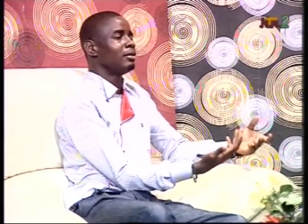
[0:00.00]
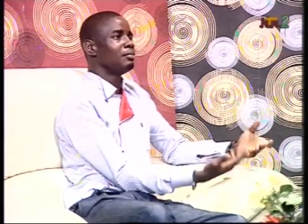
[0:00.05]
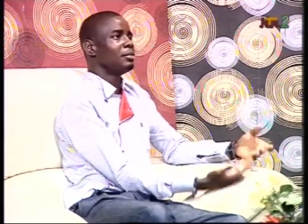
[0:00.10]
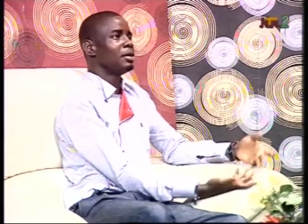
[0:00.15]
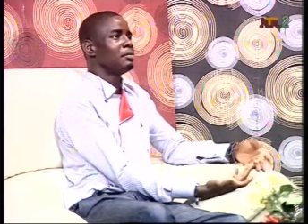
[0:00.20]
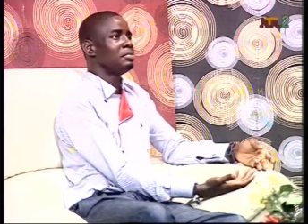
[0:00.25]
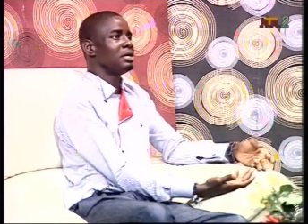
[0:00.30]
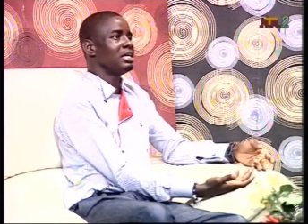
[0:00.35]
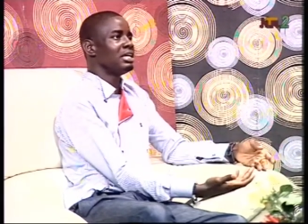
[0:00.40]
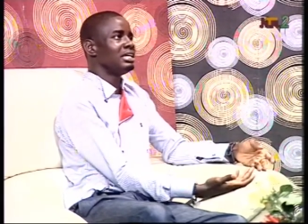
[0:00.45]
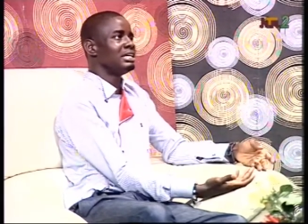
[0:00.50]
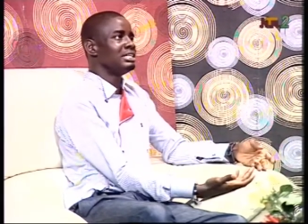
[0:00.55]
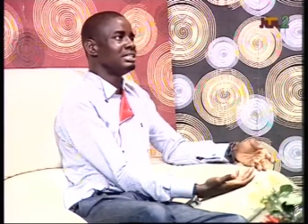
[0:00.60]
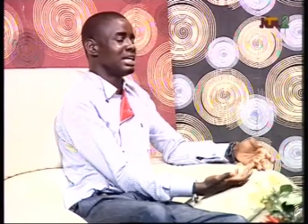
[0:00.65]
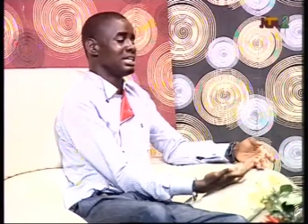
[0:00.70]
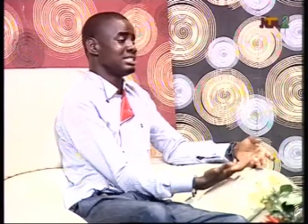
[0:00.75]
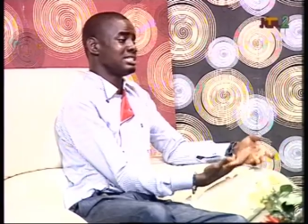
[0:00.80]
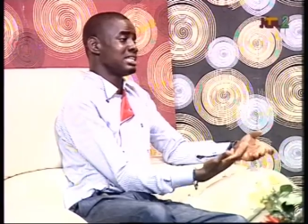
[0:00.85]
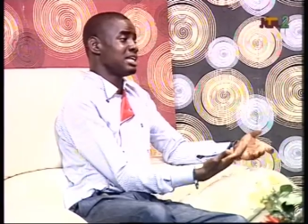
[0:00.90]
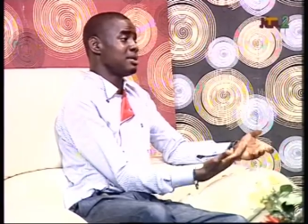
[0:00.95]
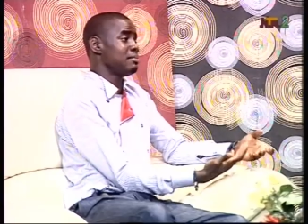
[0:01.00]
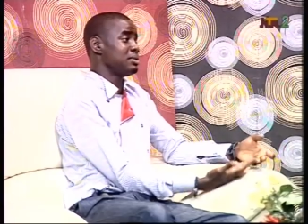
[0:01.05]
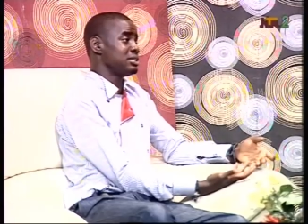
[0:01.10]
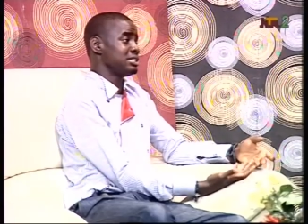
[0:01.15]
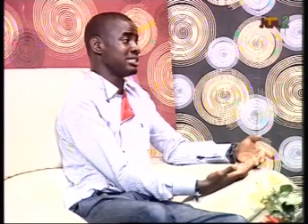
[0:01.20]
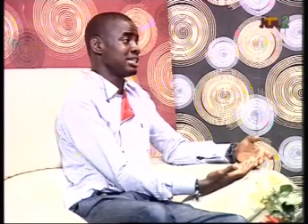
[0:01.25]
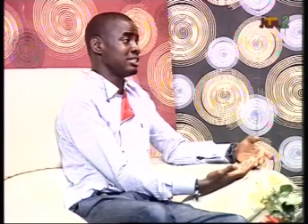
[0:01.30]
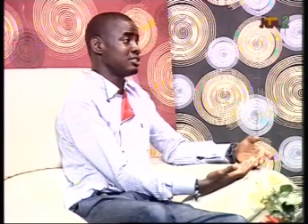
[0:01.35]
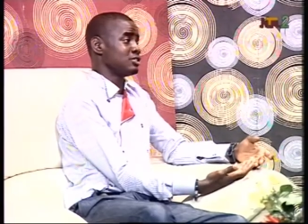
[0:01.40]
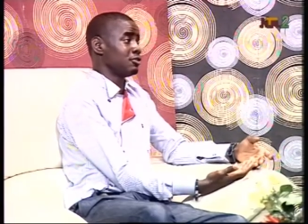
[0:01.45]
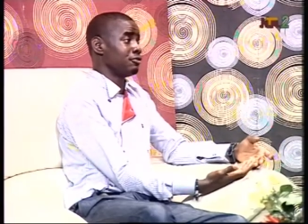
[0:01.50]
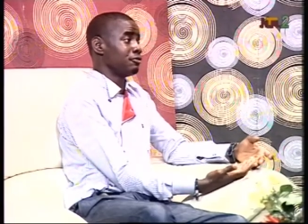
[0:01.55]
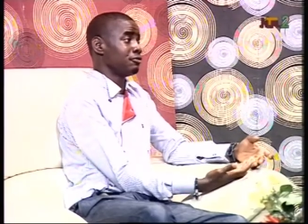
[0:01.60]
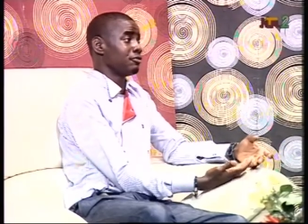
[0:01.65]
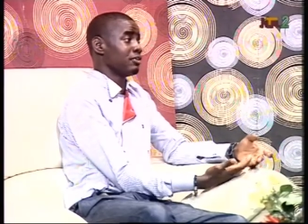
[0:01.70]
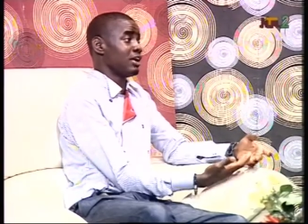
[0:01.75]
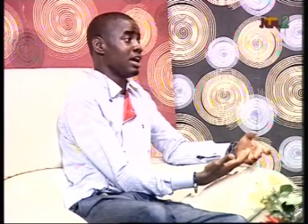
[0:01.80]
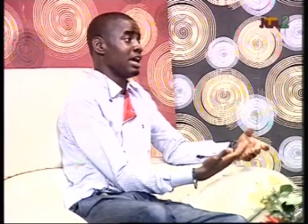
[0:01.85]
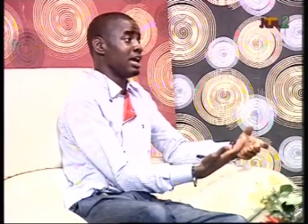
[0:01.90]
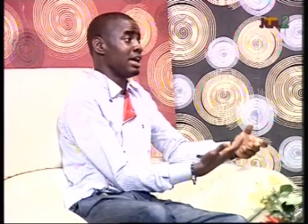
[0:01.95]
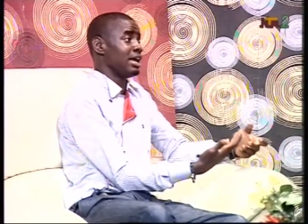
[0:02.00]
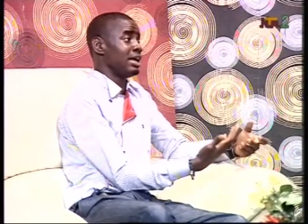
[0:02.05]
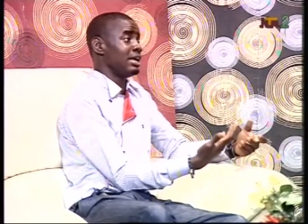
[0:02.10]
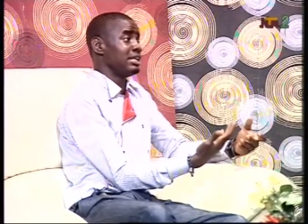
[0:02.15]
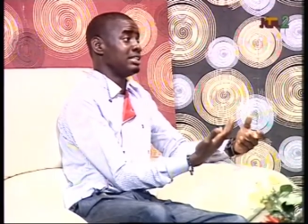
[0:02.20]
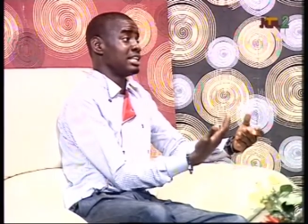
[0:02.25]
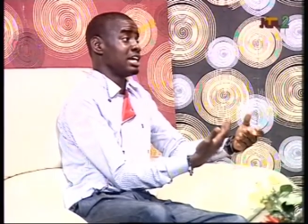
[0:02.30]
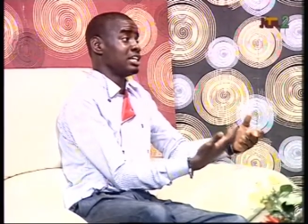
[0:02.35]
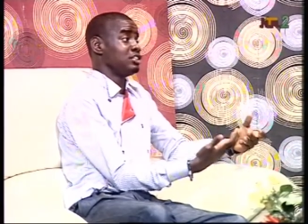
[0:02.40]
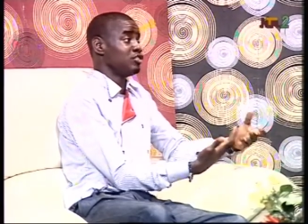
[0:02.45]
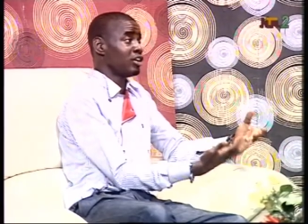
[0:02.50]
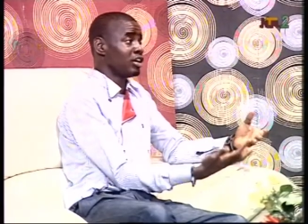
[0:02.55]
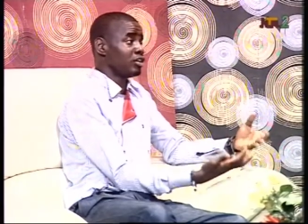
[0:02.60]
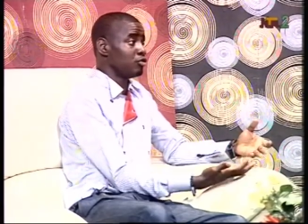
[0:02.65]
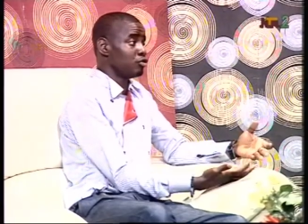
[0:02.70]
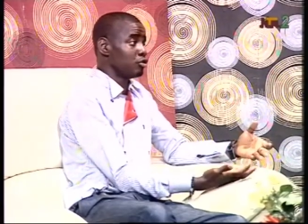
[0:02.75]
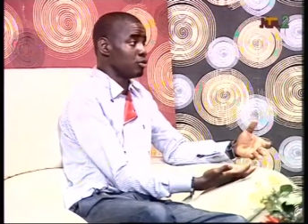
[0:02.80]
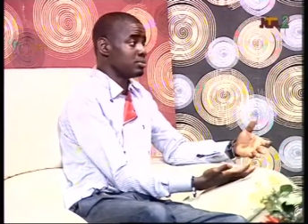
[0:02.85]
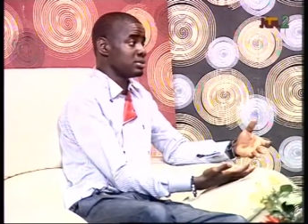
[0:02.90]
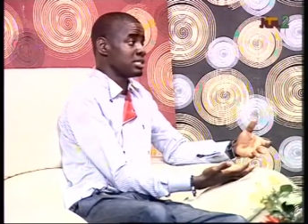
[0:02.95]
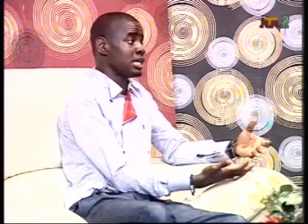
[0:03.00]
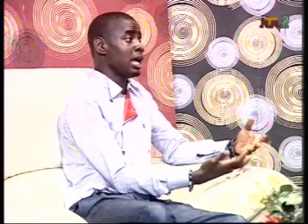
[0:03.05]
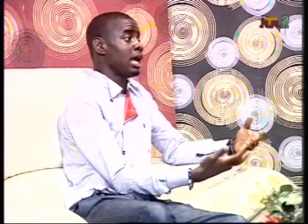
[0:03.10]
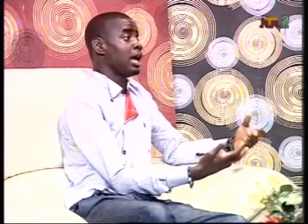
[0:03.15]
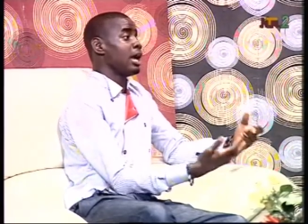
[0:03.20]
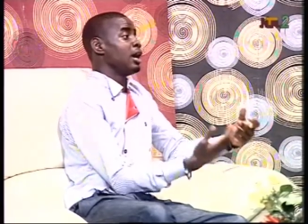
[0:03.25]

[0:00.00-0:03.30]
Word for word: maybe 99% of uh, Nigerian grooms